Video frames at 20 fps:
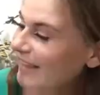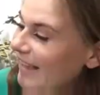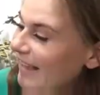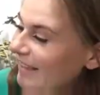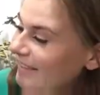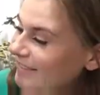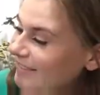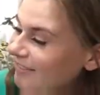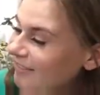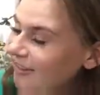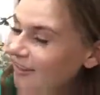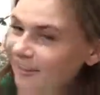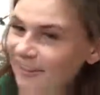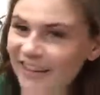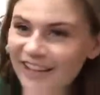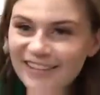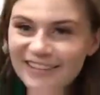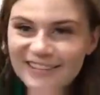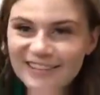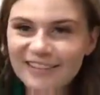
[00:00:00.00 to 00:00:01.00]
hexagon,
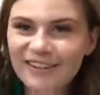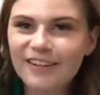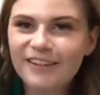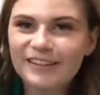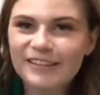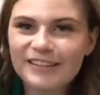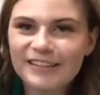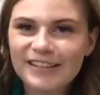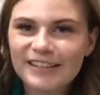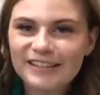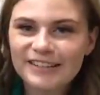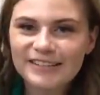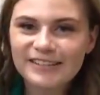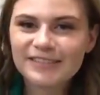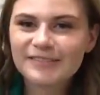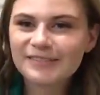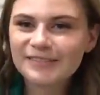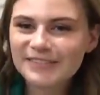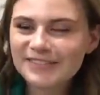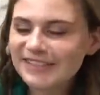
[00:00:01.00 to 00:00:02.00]
hexagon is
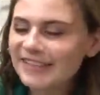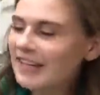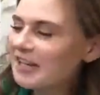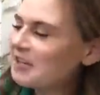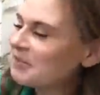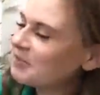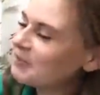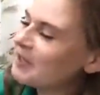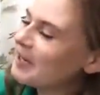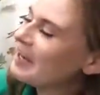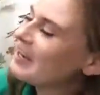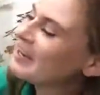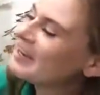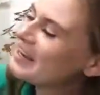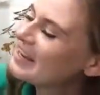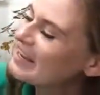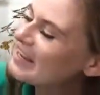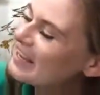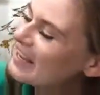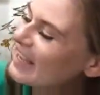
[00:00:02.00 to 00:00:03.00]
six-sided, right?
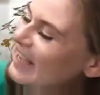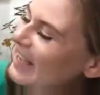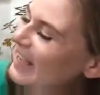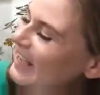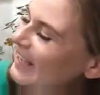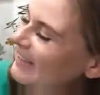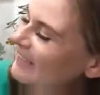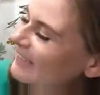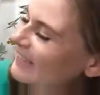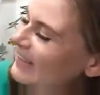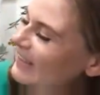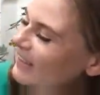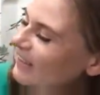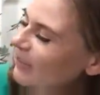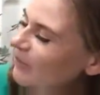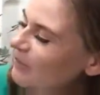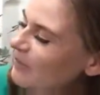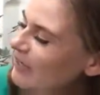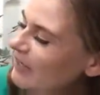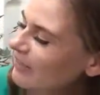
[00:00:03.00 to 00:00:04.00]
Um,
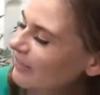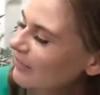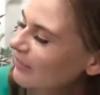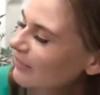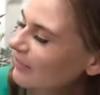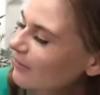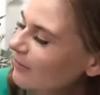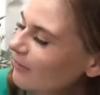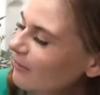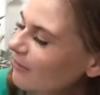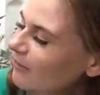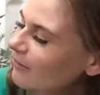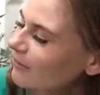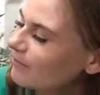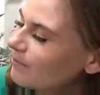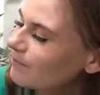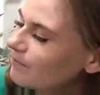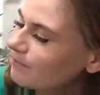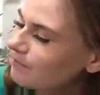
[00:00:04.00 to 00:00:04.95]
they'll make the little,